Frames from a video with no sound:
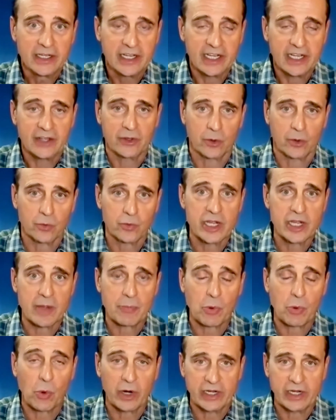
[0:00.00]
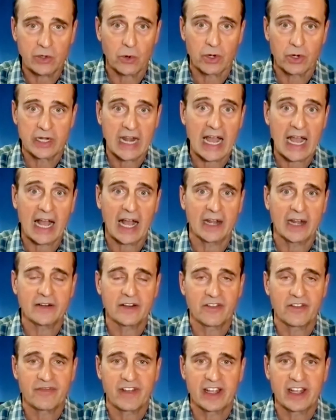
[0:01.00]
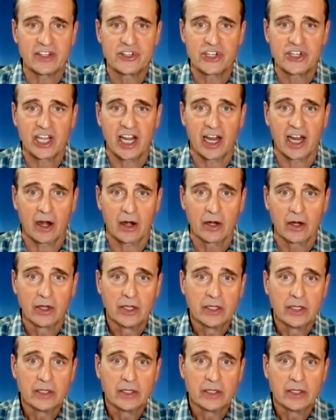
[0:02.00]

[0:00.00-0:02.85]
either reappoint or not the Fed chair.